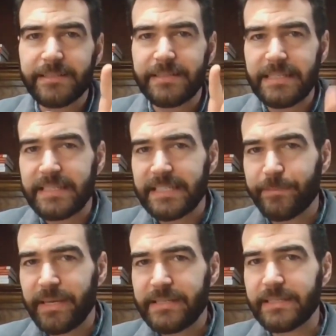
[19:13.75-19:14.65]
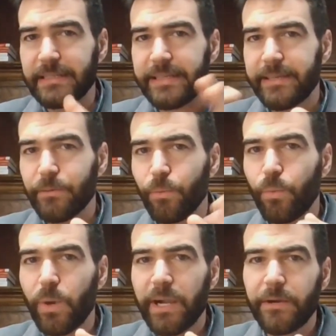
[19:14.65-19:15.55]
this is basically
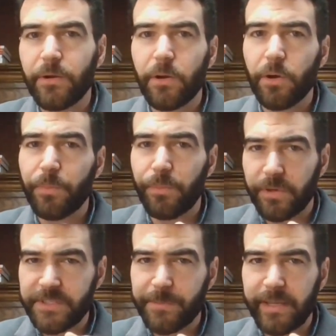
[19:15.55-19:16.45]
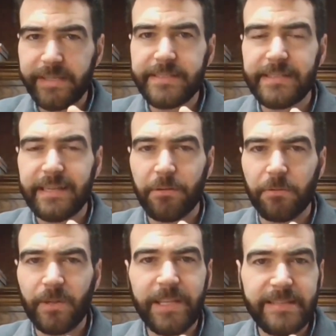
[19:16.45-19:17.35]
where our prospects and
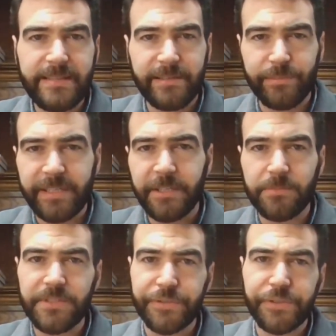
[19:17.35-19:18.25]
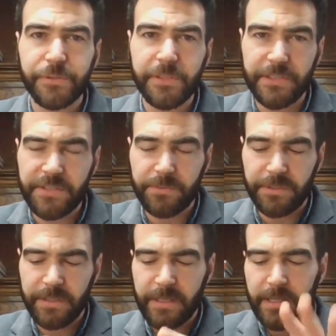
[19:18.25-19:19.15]
our leads becomes a new customer.